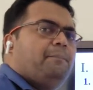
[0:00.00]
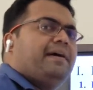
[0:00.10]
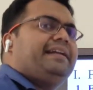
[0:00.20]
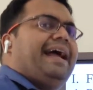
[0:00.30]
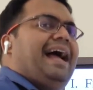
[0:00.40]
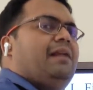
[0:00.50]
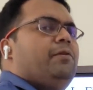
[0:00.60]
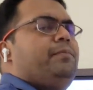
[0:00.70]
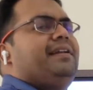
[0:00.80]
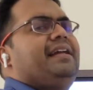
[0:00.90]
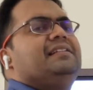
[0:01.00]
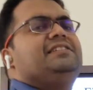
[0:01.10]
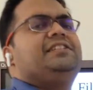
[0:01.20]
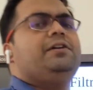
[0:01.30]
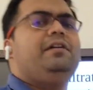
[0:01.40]
but albumin can
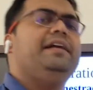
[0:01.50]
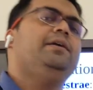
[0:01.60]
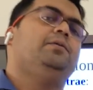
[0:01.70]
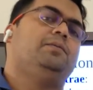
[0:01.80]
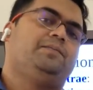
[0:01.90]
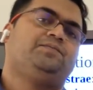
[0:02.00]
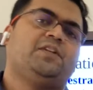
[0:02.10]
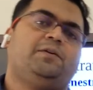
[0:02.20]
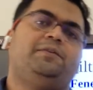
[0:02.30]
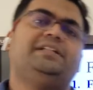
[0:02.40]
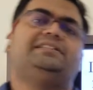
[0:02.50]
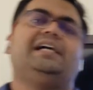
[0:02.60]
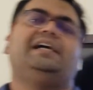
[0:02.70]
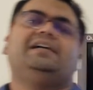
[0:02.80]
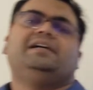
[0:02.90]
surely do, which is
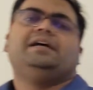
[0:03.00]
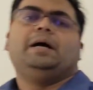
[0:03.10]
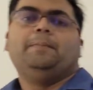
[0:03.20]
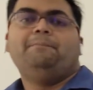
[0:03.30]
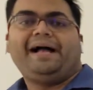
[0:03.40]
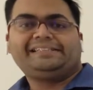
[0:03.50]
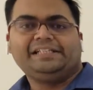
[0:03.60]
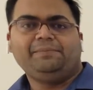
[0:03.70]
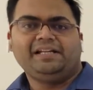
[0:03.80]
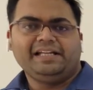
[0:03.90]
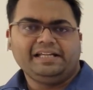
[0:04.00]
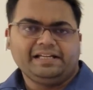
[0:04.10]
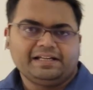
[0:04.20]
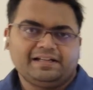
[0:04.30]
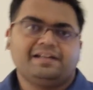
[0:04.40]
the maximally